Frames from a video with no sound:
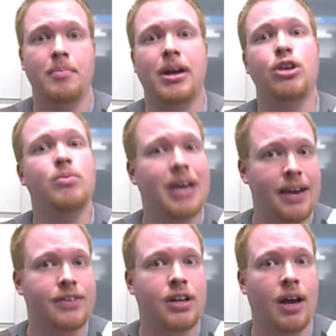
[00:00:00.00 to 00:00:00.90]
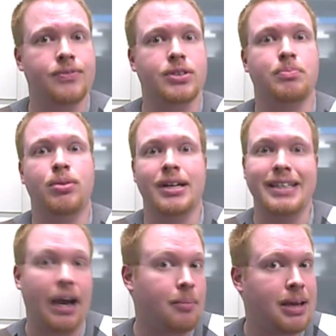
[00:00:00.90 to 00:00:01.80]
but you may have enough to put a
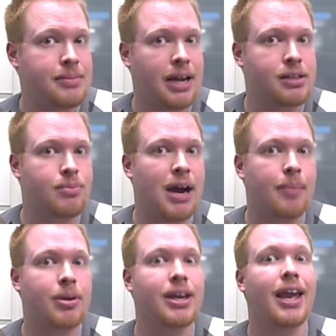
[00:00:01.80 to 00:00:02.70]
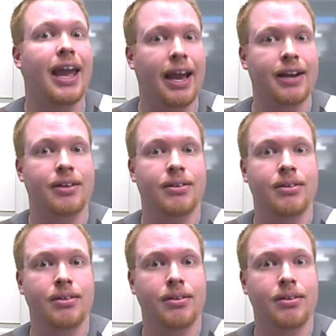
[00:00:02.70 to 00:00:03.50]
down payment on the property and